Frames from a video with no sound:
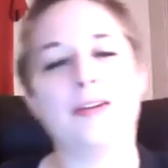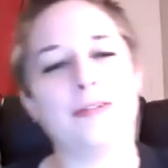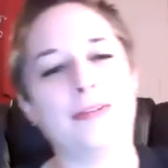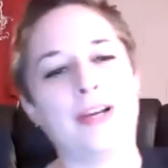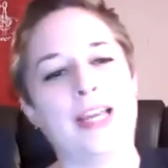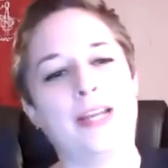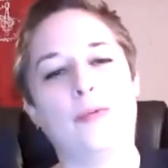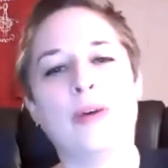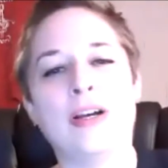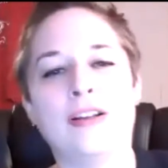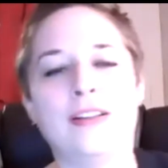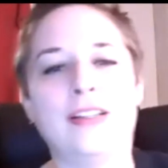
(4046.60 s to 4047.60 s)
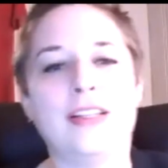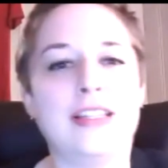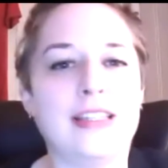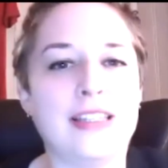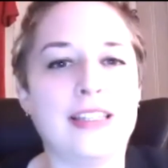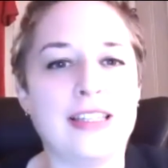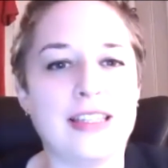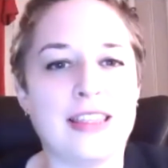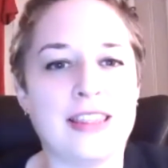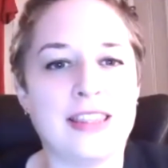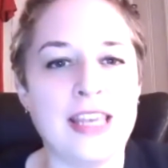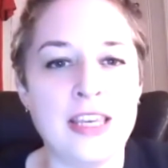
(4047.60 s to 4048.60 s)
Right. Well,
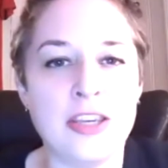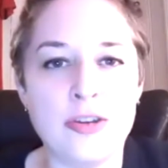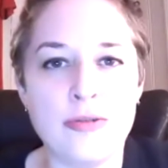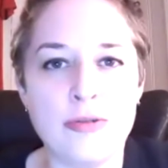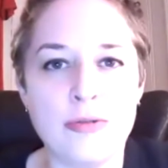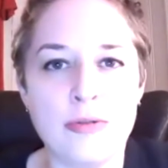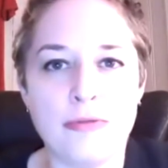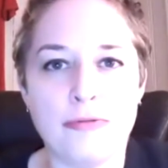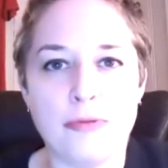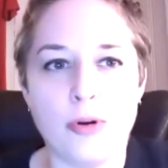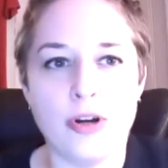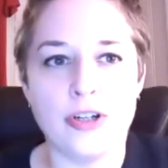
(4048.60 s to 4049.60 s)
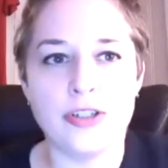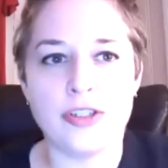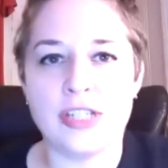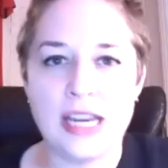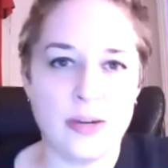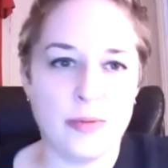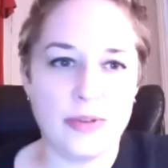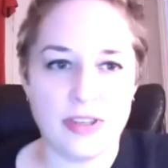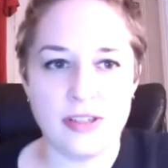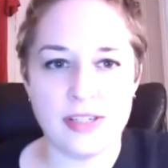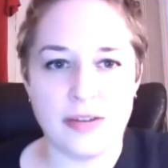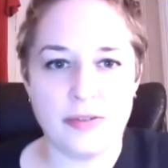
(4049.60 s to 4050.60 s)
thank you for staying with
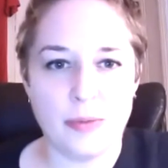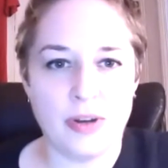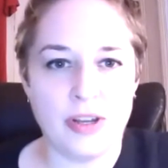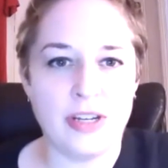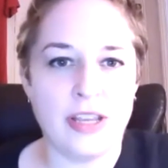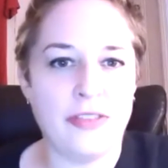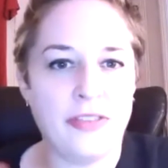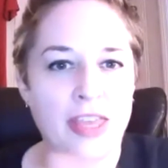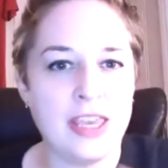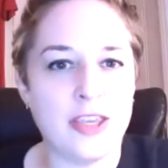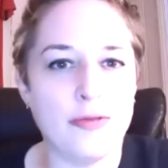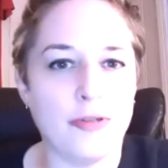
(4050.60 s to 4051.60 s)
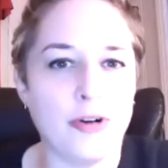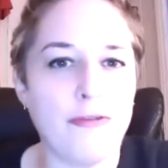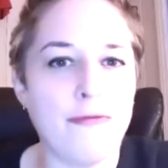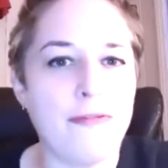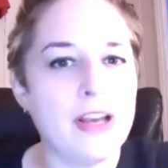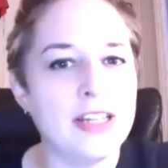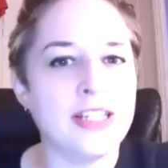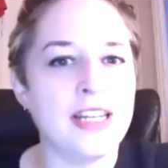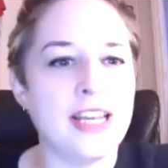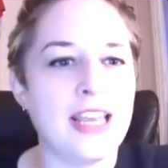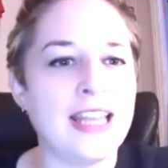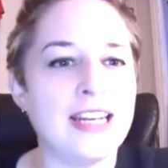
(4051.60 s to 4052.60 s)
us, everyone, and thank you for a fun
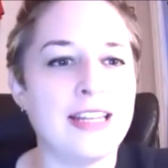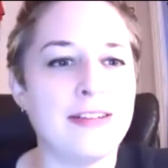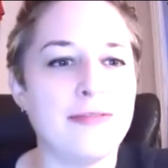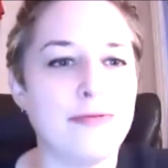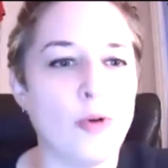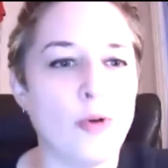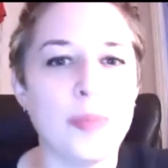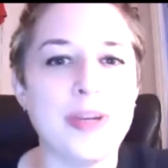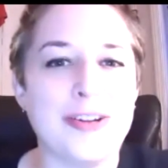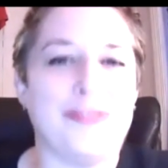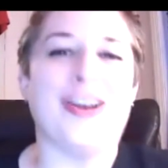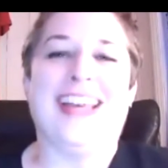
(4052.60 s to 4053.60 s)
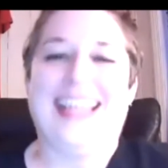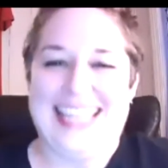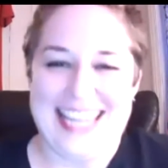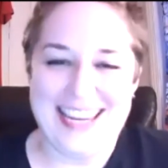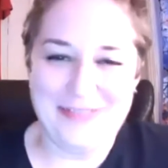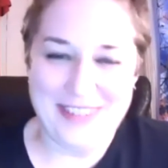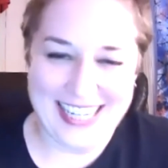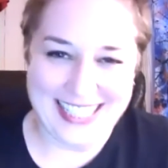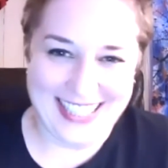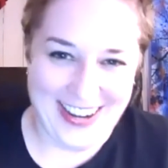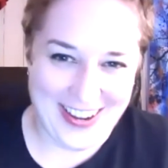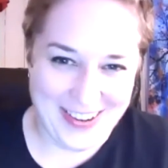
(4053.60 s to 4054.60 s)
and informative evening,
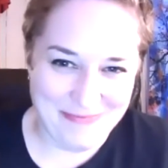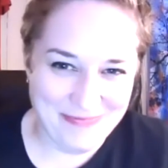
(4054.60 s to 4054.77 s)
Tom.